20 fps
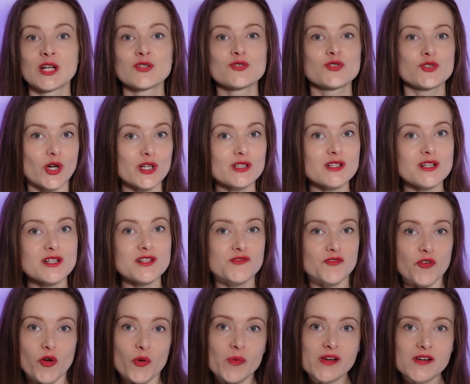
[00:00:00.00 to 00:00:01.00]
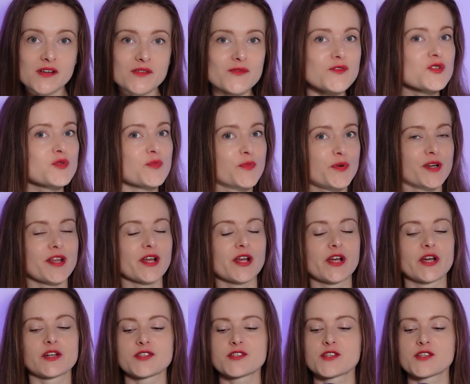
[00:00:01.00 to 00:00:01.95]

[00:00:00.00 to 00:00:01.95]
Chocolate strawberry was pretty good.